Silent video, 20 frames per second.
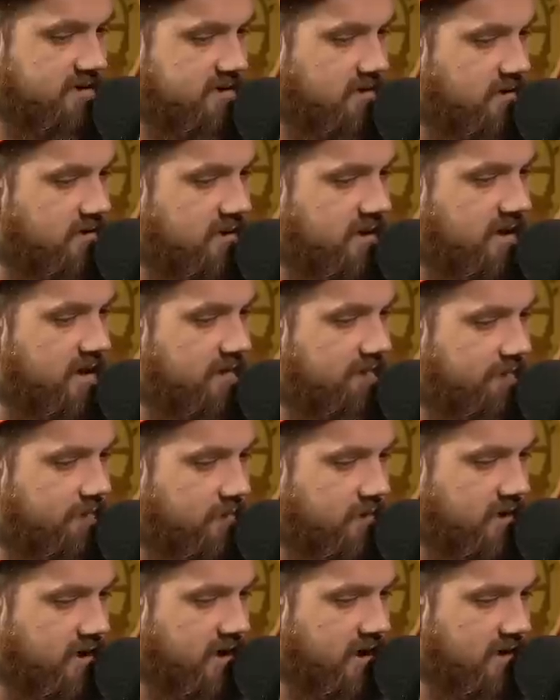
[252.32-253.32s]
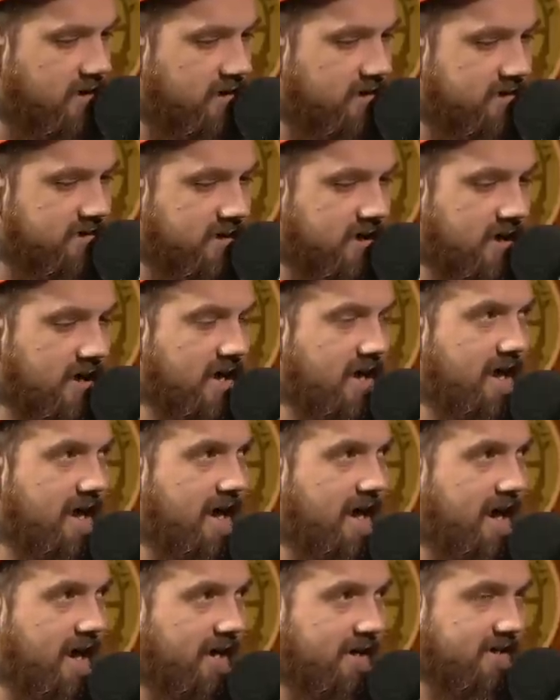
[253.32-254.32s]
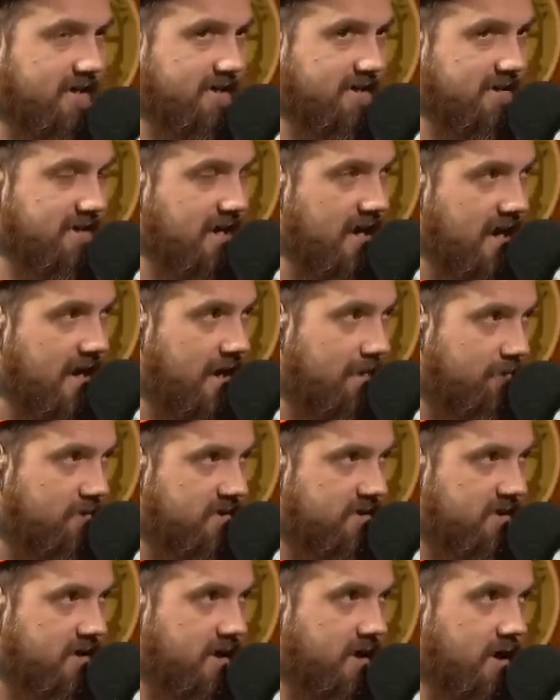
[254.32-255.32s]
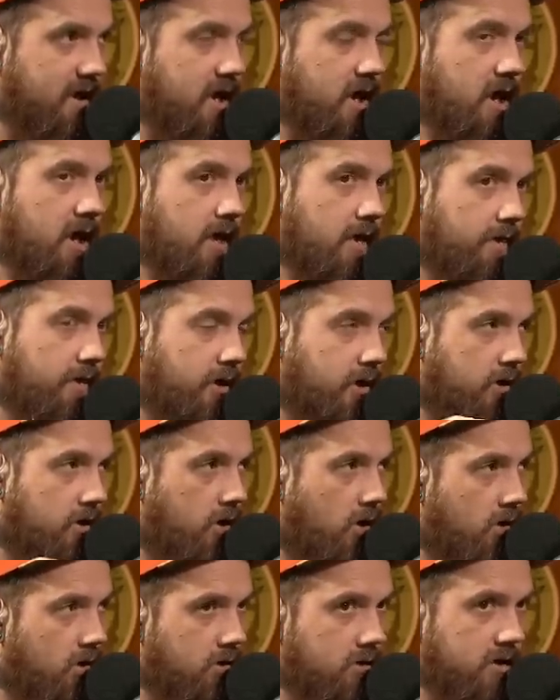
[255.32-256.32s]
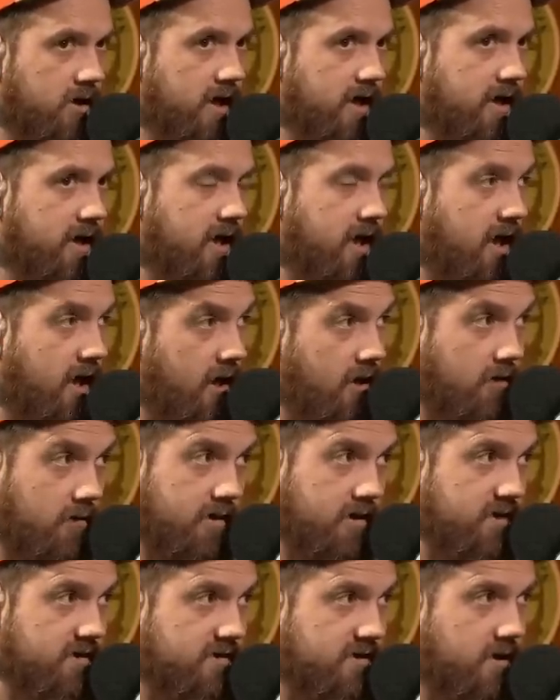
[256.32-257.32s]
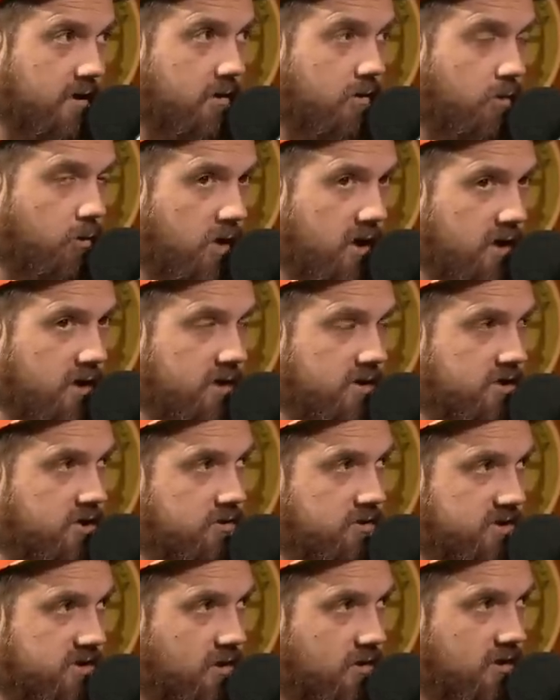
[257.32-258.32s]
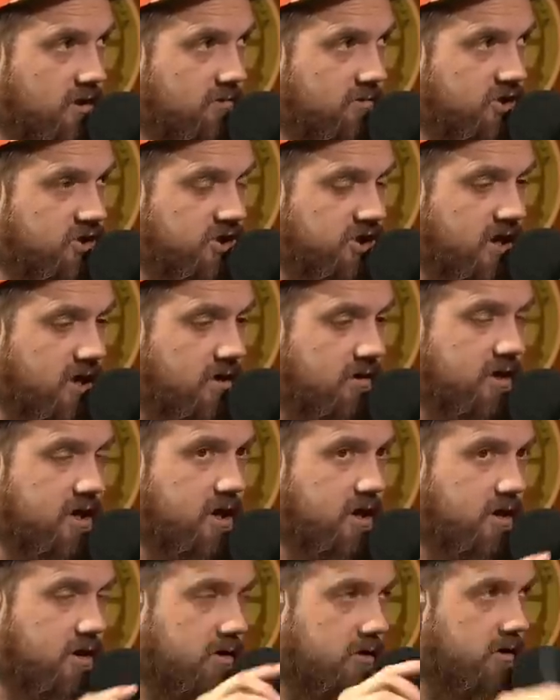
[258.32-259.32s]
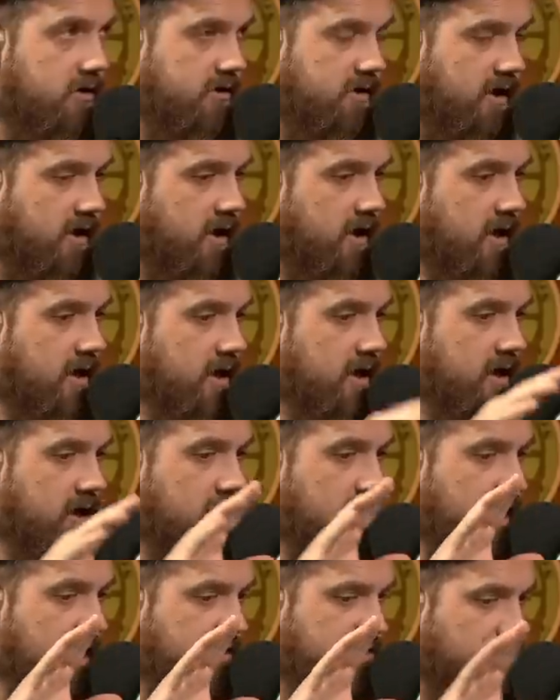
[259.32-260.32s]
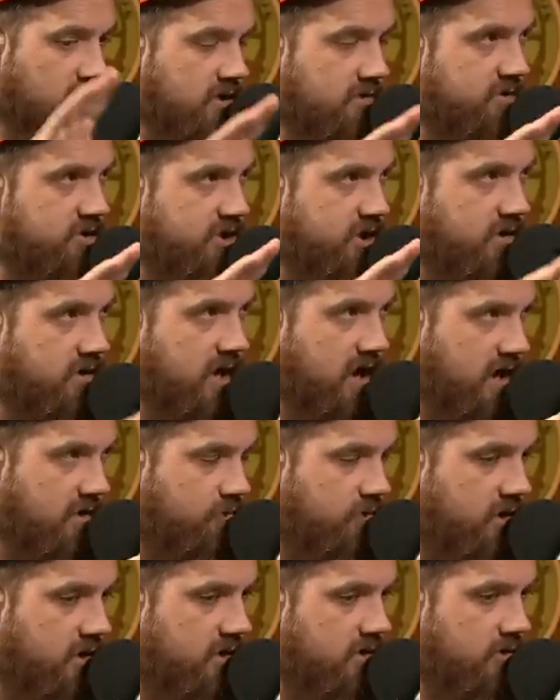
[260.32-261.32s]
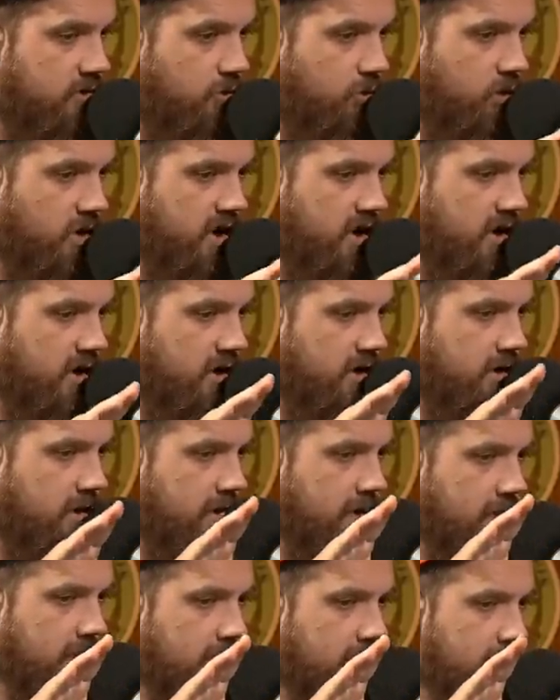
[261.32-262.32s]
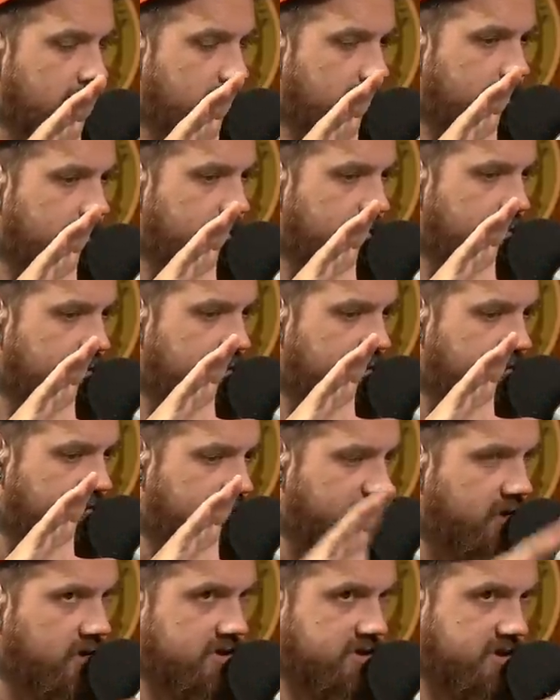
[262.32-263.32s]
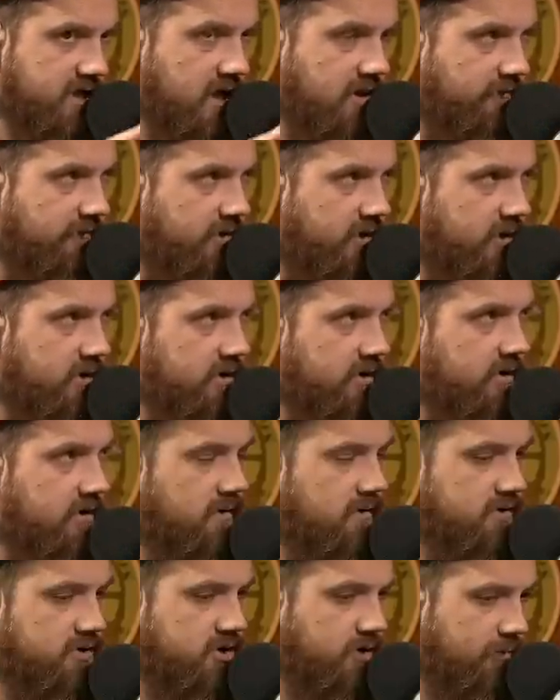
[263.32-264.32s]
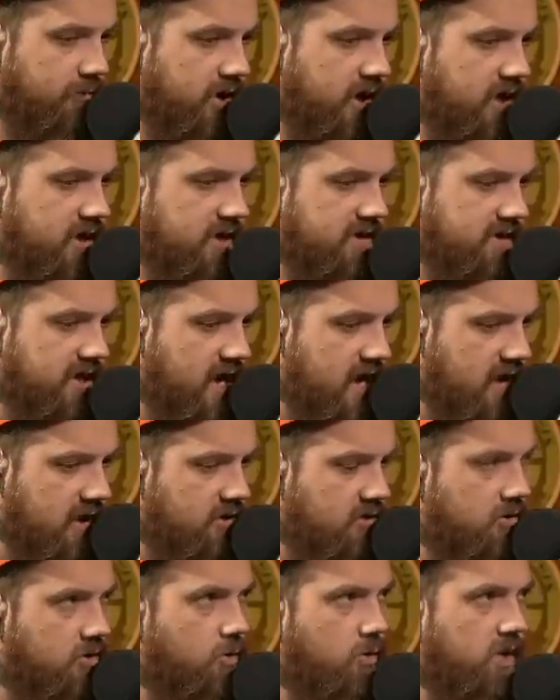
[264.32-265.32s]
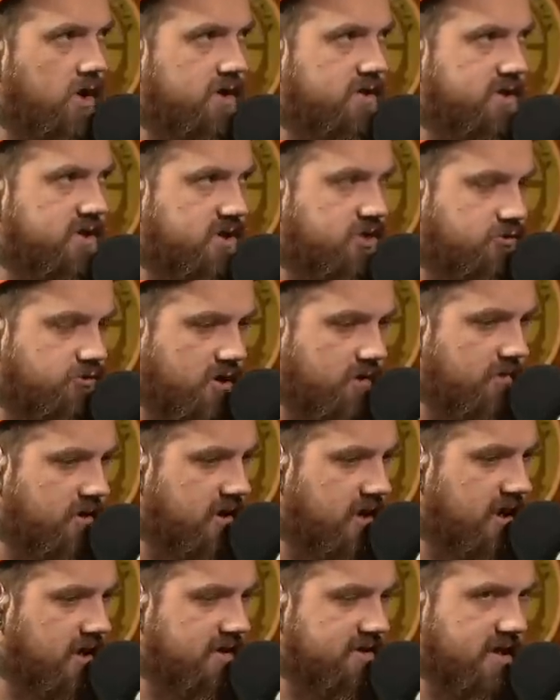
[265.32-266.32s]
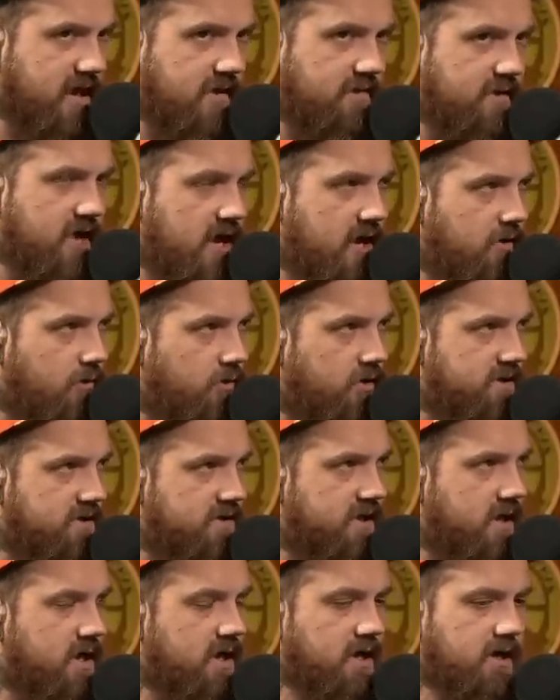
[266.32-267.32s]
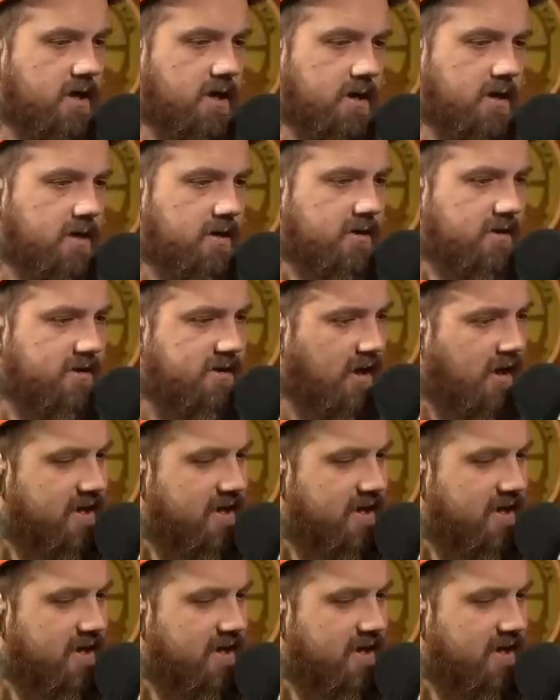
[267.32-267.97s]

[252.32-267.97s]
Sony had four carries, except the goal line carries went to Sony Michel, include like, and Sony Michel had one where the first effort to break a tackle was extremely nice, and then it was the,